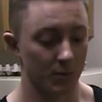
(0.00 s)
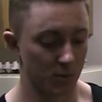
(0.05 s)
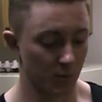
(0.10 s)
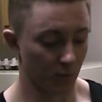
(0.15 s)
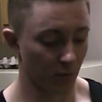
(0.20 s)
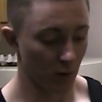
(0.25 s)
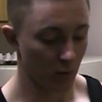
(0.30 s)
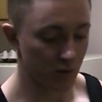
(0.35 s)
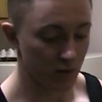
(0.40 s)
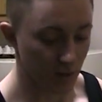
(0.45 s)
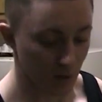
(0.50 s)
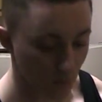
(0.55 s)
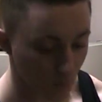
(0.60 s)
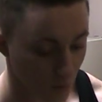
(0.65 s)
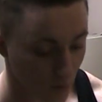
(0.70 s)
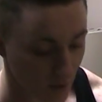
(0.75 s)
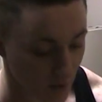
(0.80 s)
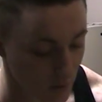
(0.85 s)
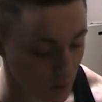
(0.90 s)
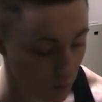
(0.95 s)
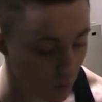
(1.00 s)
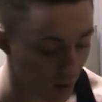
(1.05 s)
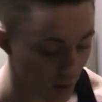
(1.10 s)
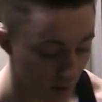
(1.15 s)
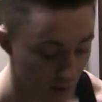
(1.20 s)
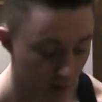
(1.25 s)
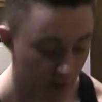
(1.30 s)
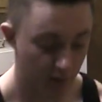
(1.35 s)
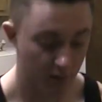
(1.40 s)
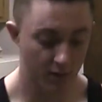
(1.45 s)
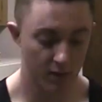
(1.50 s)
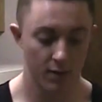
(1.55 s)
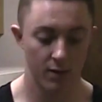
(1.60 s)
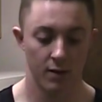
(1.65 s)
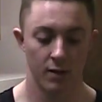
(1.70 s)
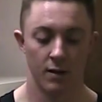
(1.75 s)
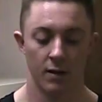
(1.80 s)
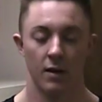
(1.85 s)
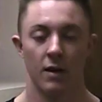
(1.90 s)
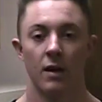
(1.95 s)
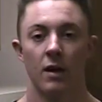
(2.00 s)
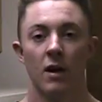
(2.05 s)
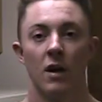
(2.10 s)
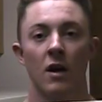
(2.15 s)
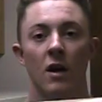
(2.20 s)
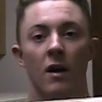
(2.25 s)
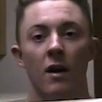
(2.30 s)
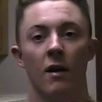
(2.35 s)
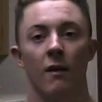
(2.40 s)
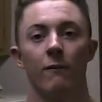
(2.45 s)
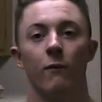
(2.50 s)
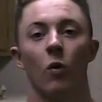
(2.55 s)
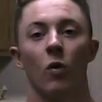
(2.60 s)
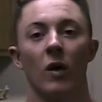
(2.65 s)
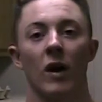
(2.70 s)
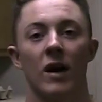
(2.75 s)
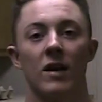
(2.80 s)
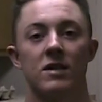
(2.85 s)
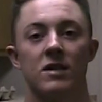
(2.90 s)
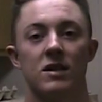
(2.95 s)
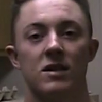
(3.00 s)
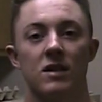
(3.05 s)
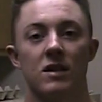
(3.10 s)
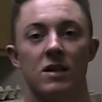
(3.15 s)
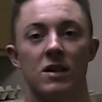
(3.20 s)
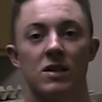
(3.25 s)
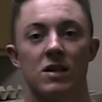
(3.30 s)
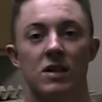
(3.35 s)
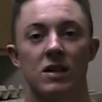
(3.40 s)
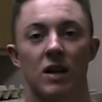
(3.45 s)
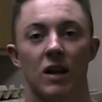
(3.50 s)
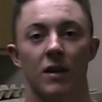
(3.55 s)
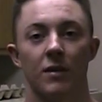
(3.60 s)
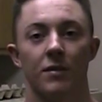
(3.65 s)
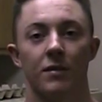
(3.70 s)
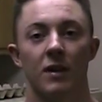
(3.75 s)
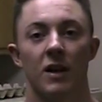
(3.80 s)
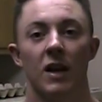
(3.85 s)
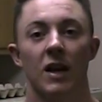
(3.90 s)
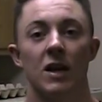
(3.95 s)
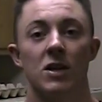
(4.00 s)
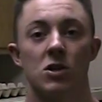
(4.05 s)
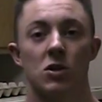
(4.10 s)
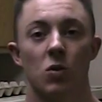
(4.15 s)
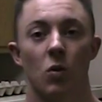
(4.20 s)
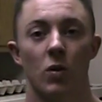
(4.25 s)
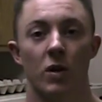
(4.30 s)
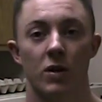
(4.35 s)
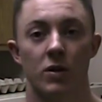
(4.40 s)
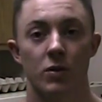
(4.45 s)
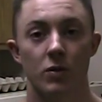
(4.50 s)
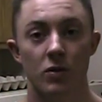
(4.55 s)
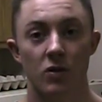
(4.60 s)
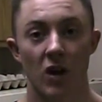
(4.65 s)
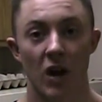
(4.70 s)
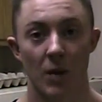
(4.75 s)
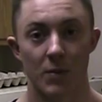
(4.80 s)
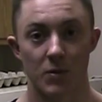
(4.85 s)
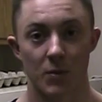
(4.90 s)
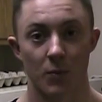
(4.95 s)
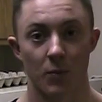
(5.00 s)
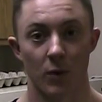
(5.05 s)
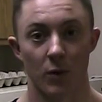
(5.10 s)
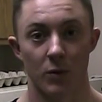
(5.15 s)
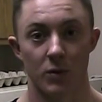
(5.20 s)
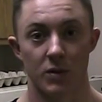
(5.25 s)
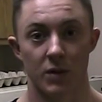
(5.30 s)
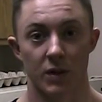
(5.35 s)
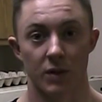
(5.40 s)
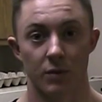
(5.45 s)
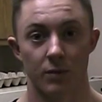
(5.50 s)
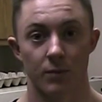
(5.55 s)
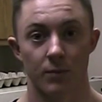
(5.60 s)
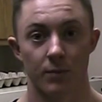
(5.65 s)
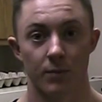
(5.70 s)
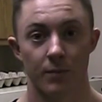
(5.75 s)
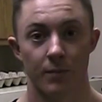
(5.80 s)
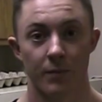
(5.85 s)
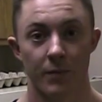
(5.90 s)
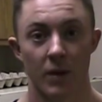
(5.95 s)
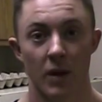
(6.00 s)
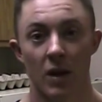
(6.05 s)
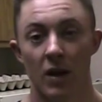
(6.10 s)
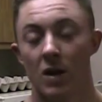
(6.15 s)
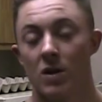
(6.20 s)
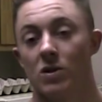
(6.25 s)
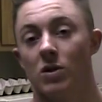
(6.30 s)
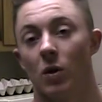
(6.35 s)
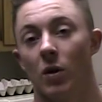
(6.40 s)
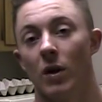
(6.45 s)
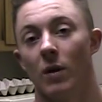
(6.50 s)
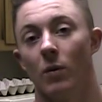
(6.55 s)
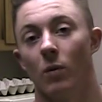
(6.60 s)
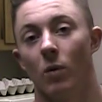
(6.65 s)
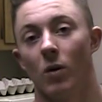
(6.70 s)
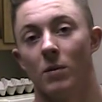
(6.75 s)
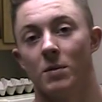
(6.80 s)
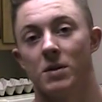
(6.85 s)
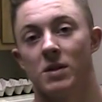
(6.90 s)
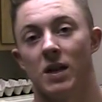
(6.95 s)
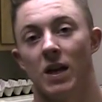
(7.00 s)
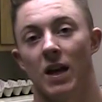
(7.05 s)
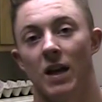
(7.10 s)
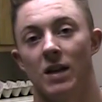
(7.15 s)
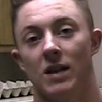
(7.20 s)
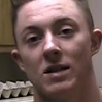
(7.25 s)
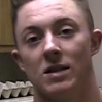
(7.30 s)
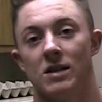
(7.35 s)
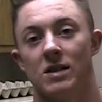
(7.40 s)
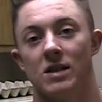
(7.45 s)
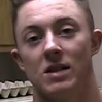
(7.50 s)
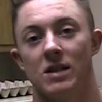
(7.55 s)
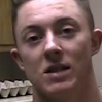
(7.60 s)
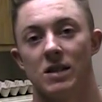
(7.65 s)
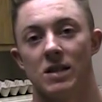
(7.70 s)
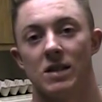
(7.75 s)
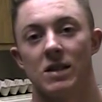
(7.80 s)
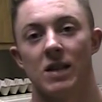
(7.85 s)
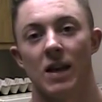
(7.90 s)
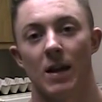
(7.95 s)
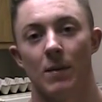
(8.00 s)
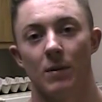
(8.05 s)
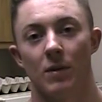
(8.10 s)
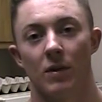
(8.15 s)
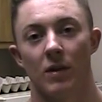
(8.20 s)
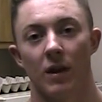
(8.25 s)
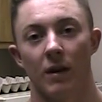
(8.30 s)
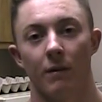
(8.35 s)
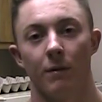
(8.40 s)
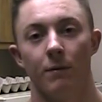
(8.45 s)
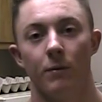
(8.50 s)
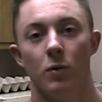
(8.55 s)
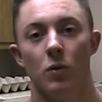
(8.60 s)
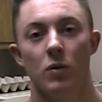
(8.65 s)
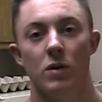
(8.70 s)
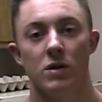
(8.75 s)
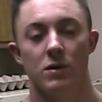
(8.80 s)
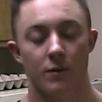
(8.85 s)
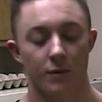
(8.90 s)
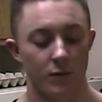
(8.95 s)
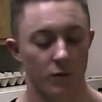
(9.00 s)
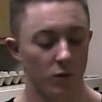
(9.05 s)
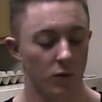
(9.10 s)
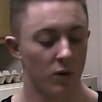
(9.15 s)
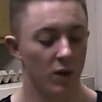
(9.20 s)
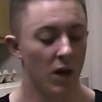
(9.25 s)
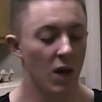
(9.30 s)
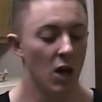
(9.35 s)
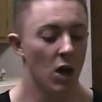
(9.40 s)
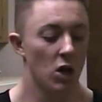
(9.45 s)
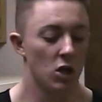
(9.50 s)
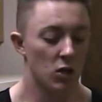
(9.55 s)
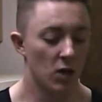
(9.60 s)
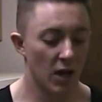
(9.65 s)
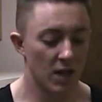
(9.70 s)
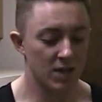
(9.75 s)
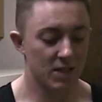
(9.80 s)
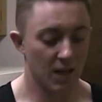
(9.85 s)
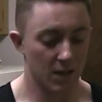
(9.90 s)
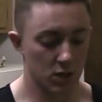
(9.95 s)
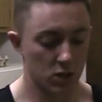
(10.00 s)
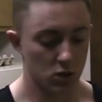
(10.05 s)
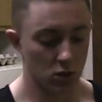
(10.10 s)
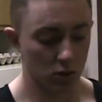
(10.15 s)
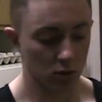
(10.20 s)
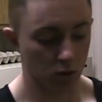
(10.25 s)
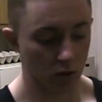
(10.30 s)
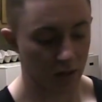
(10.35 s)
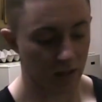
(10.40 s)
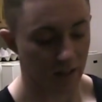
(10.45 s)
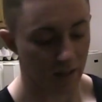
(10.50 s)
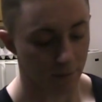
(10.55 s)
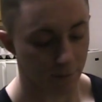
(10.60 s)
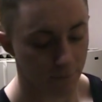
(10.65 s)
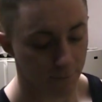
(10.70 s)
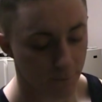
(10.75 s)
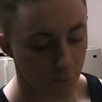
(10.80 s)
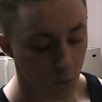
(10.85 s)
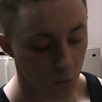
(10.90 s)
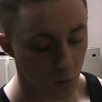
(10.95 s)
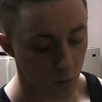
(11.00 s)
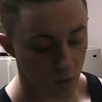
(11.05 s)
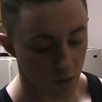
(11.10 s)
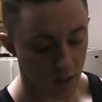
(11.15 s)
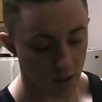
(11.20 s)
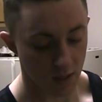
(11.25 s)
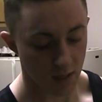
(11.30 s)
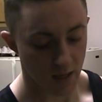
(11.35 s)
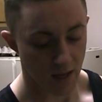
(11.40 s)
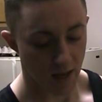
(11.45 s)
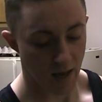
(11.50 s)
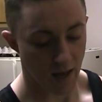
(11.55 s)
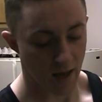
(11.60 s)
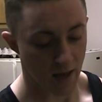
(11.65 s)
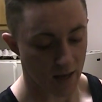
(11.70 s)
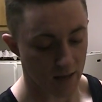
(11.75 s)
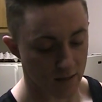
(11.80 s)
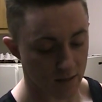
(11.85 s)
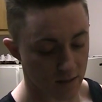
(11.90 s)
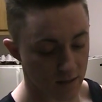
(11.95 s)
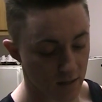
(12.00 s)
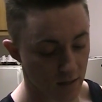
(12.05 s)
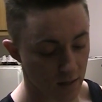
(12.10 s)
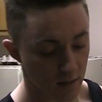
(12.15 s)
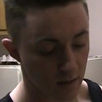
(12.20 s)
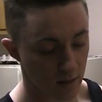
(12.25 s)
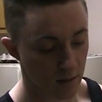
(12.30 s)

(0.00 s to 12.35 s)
of protein. Well, guess what? 4 ounces of this stuff is 22 grams of protein. So what I'm saying is it's the same thing. Food is food. You guys got to start looking at food as